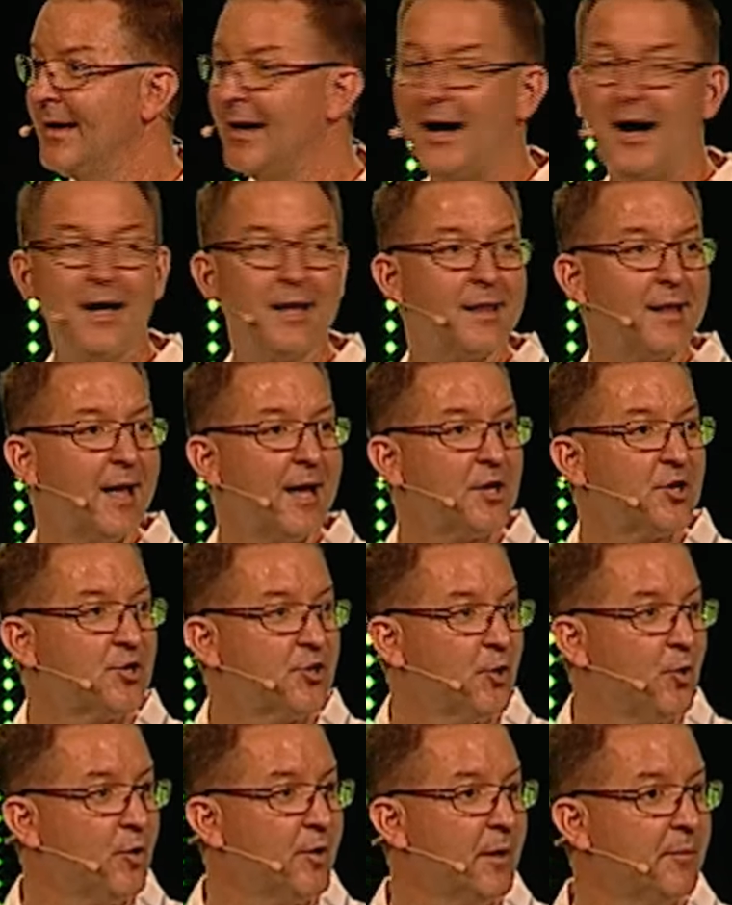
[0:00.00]
I like
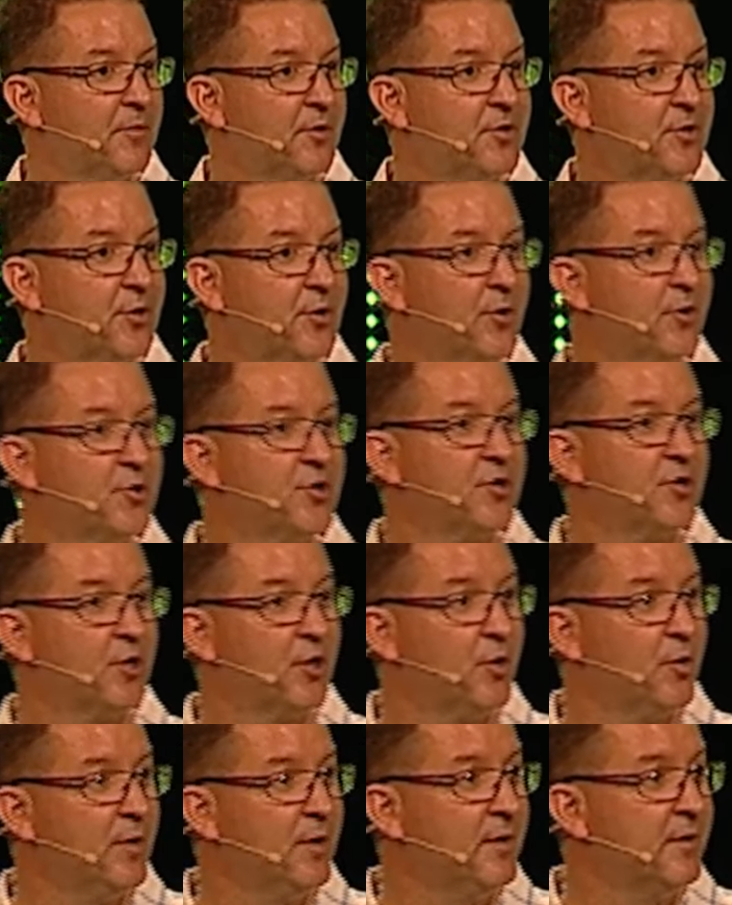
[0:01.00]
showing up to church
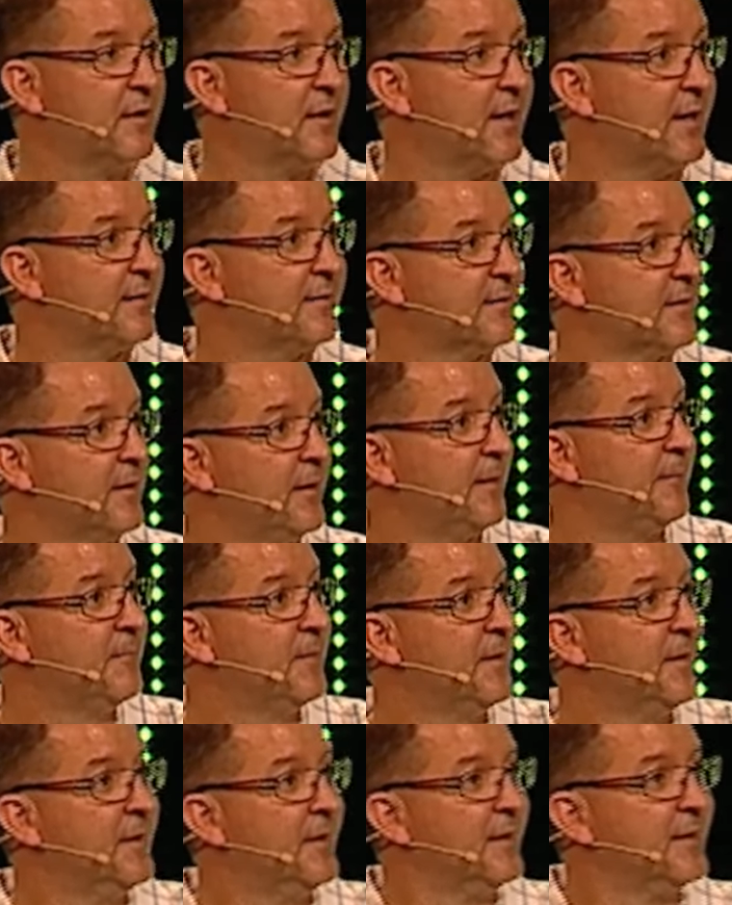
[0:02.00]
knowing that, uh,
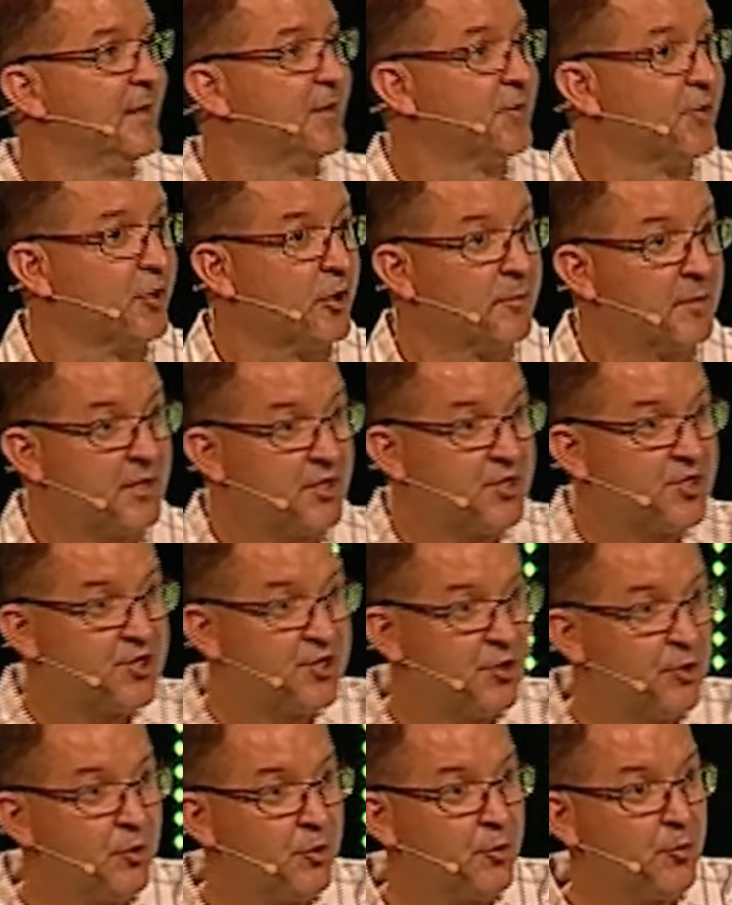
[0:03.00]
that there are going to be
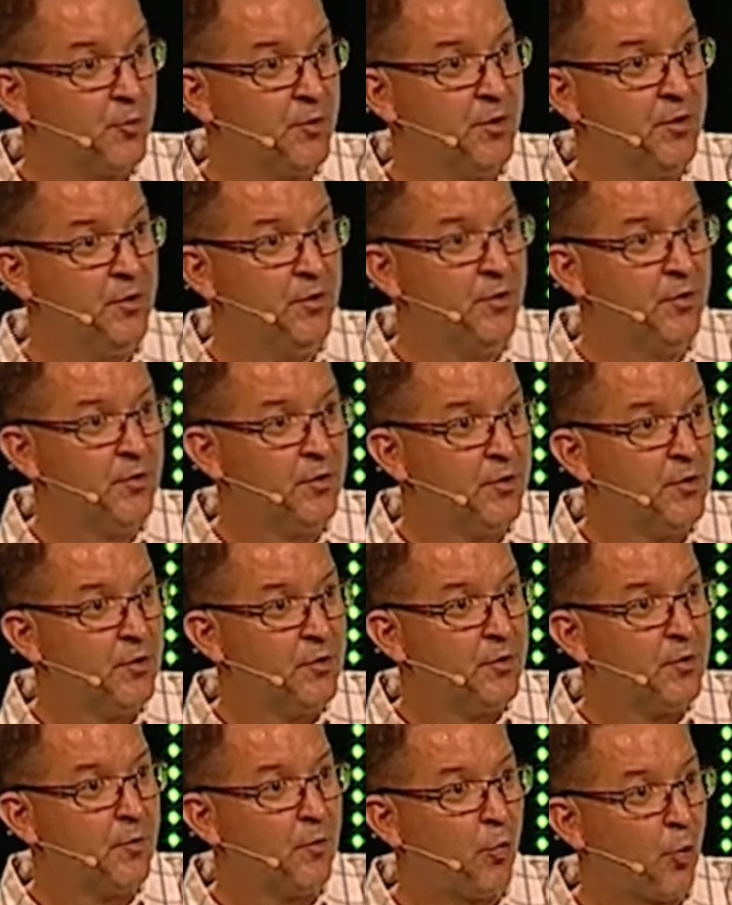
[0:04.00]
children
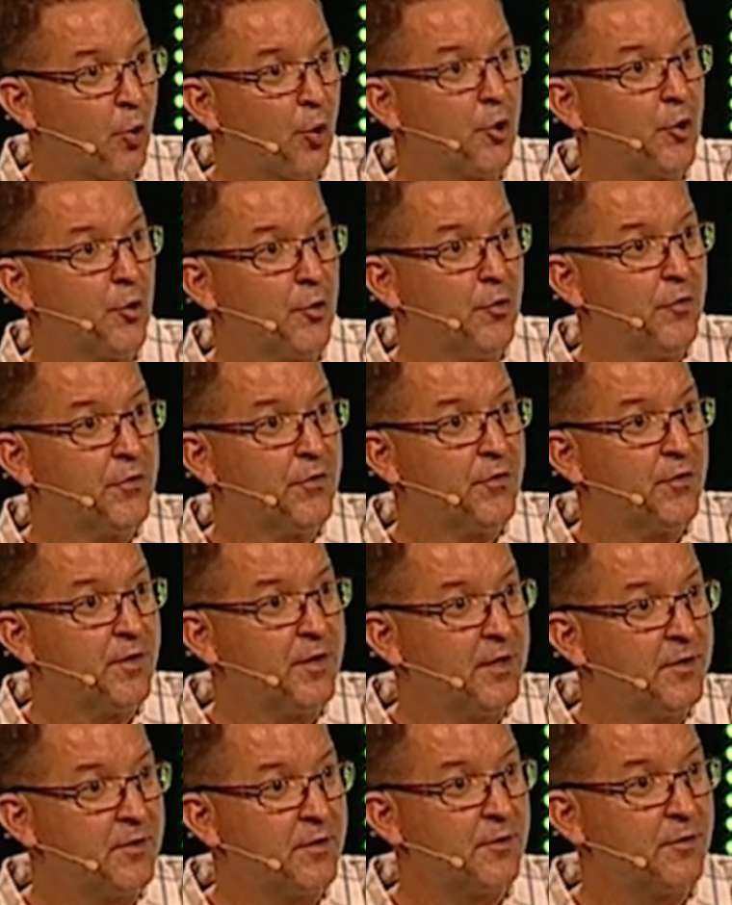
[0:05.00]
workers
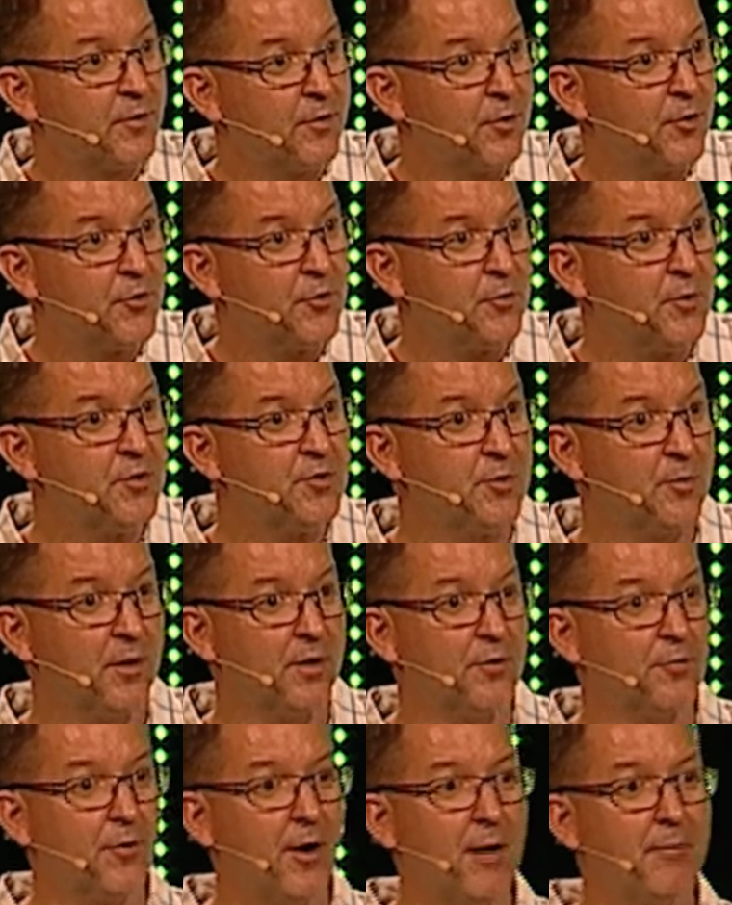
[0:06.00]
in the nursery. So when
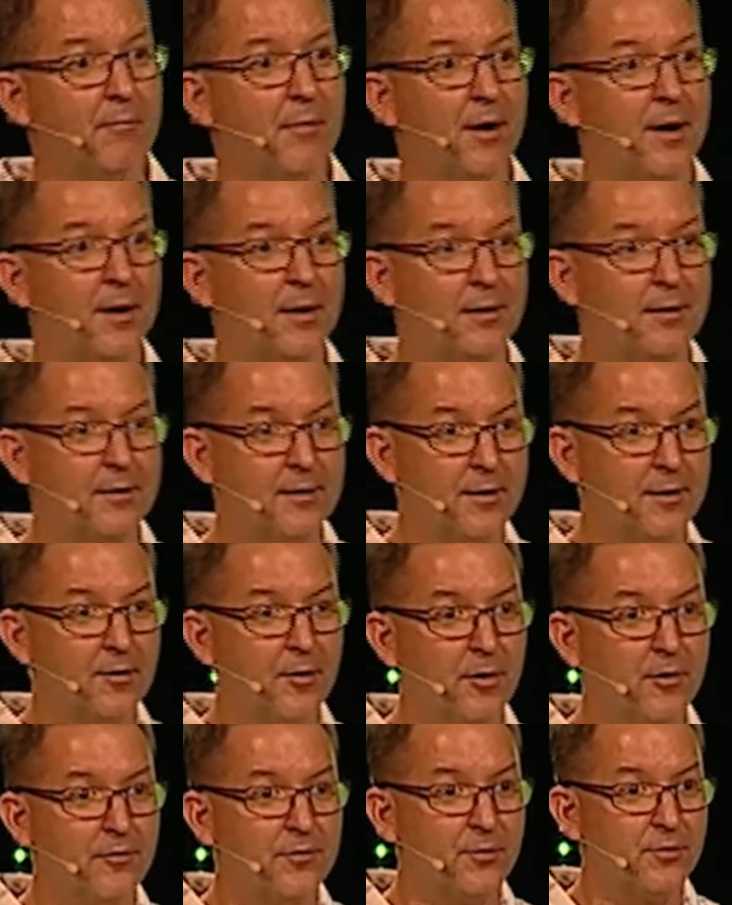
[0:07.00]
I drop my kid
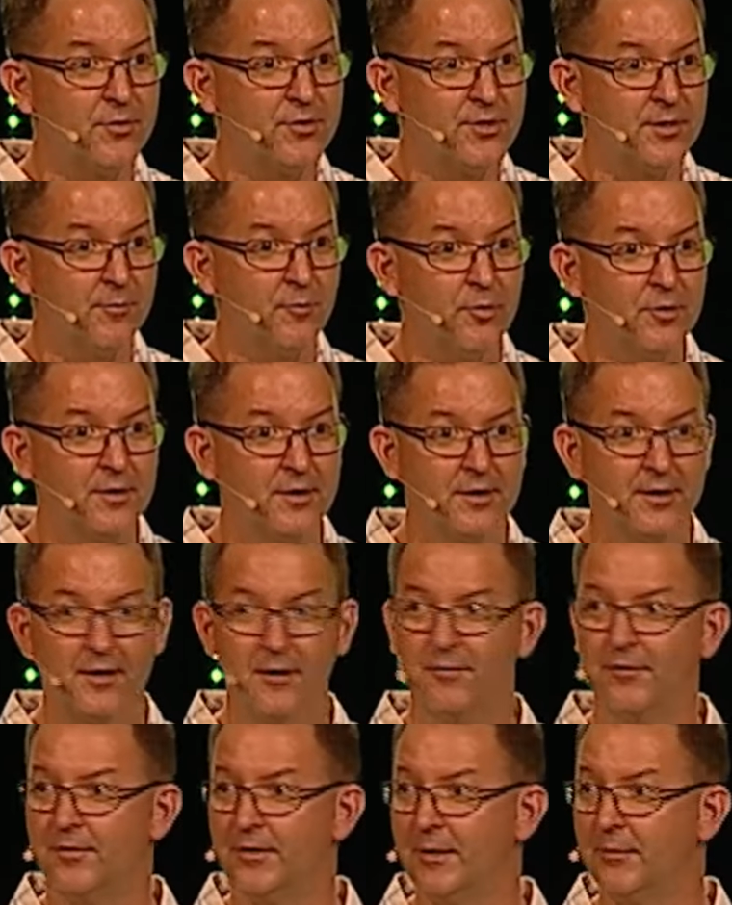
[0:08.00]
off, there's someone to
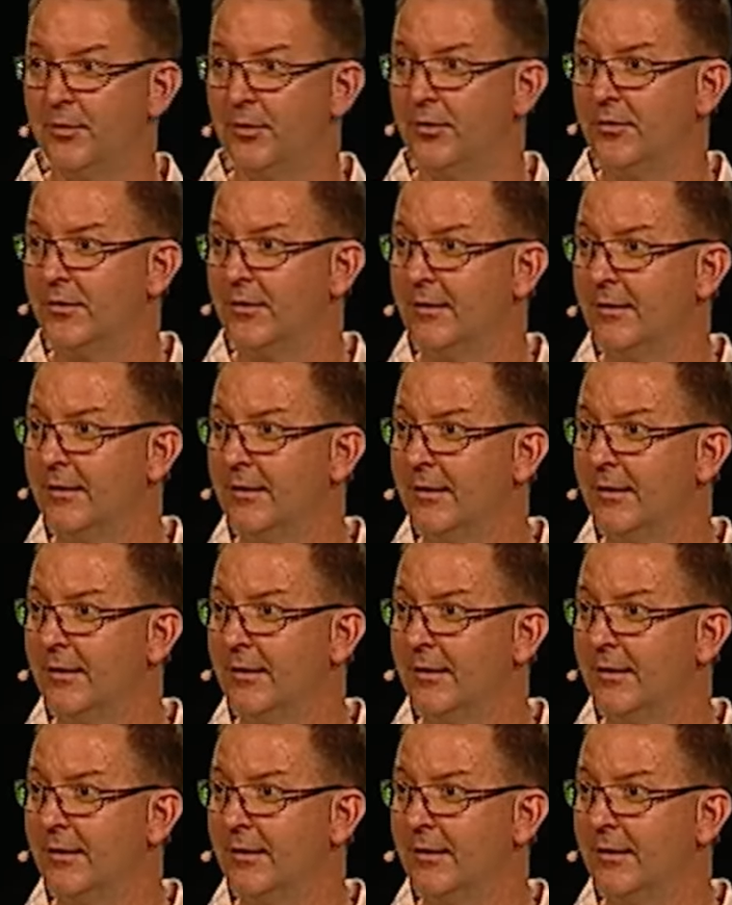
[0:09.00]
care for that person.